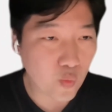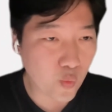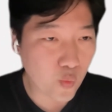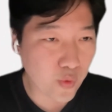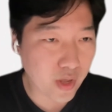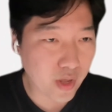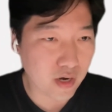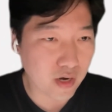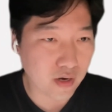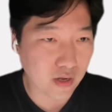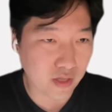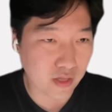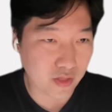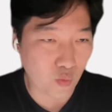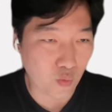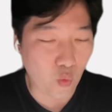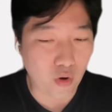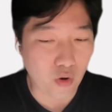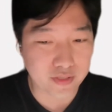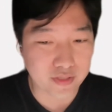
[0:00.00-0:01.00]
we are in
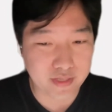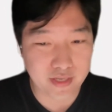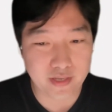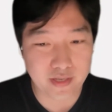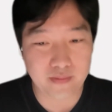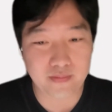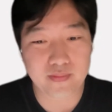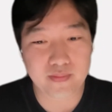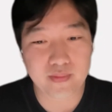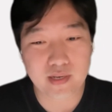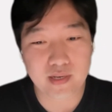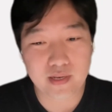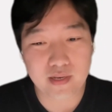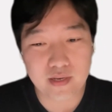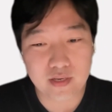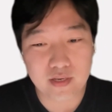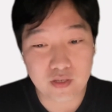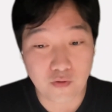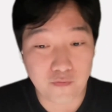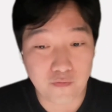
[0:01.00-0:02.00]
one team.
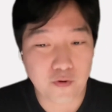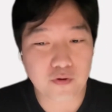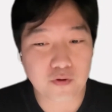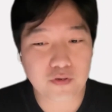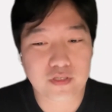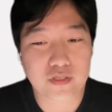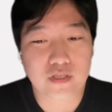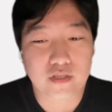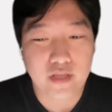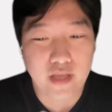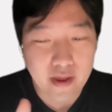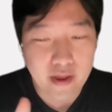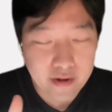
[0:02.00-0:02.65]
Of course, the